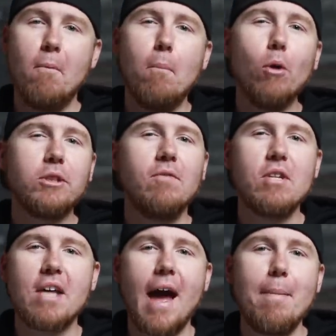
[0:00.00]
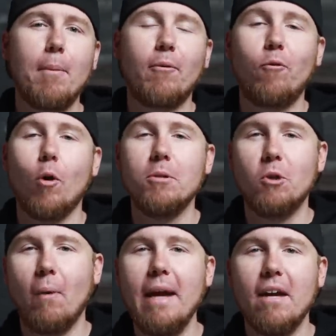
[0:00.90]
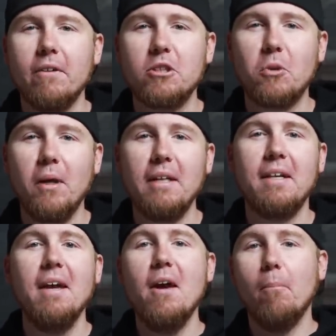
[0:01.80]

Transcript: most of the time it performed great on the street,